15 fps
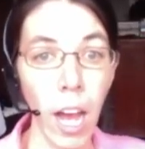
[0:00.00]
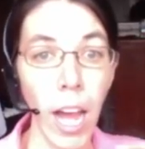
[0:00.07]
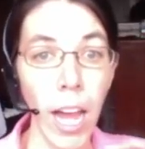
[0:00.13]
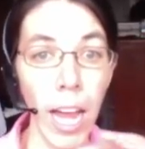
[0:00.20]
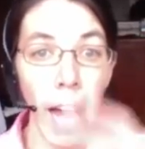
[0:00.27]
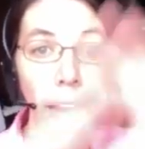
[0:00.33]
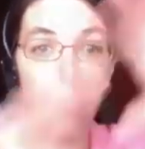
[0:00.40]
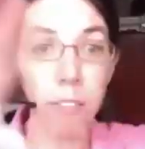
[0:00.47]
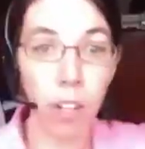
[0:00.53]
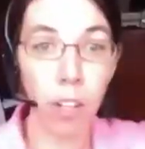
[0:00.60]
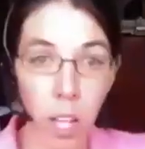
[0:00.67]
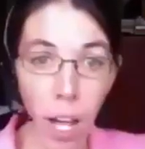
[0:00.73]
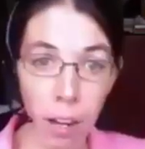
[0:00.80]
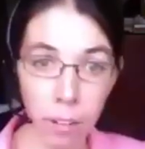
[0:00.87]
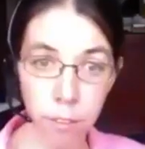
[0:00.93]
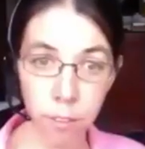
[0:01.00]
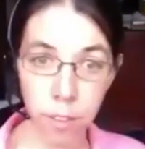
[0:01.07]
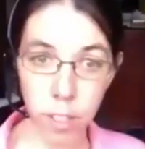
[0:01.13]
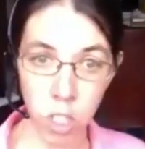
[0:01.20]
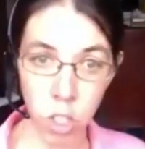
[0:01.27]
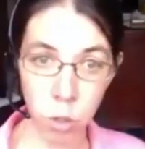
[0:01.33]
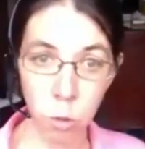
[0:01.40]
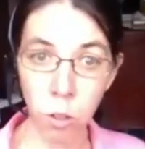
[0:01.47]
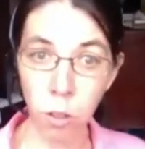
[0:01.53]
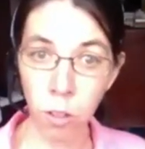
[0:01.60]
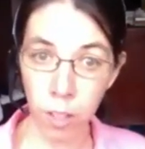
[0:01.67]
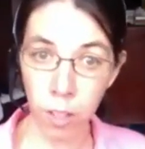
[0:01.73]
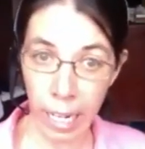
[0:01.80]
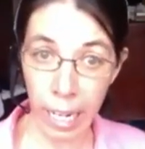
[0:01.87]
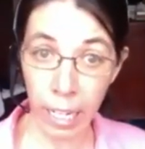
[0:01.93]
I have lot of
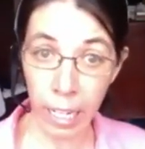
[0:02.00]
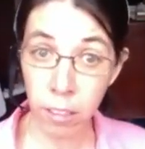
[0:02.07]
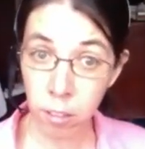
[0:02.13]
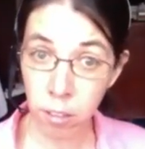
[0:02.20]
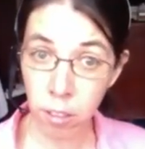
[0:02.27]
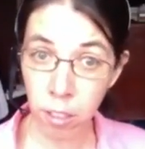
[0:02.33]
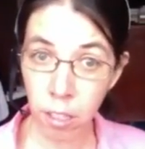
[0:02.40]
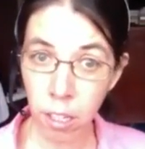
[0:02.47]
visual things.